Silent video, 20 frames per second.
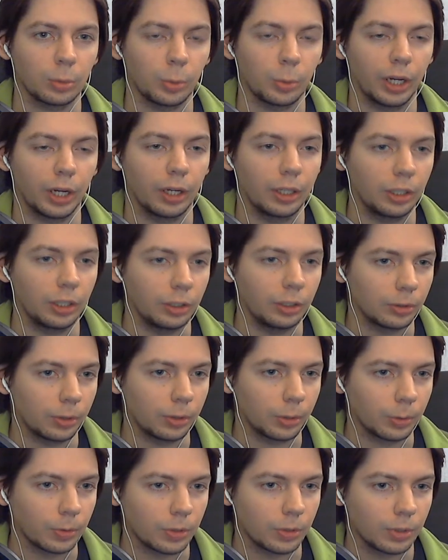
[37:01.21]
were in
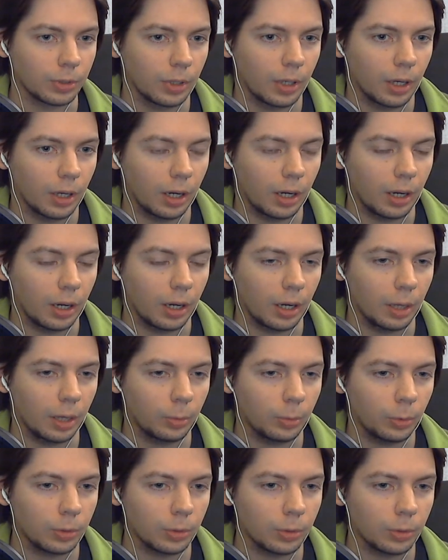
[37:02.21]
rows,
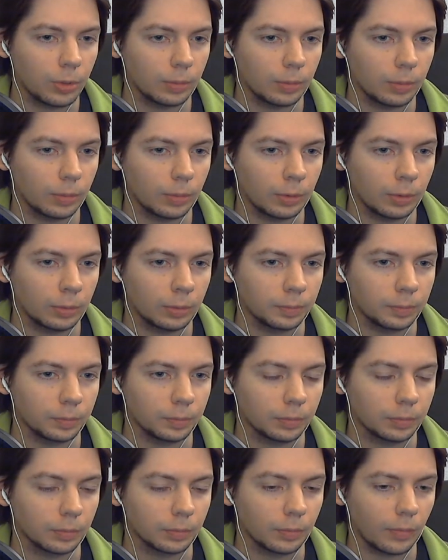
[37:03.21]
I was
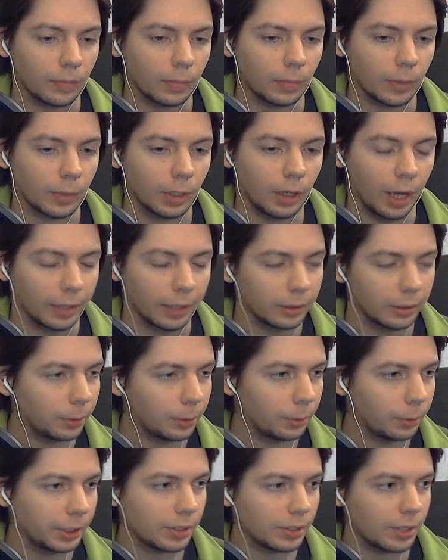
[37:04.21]
um,
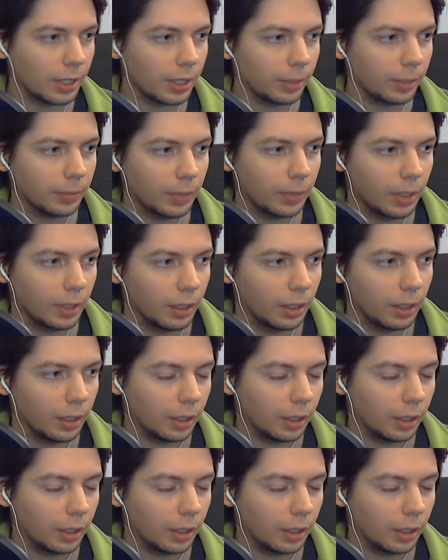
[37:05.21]
unloading them.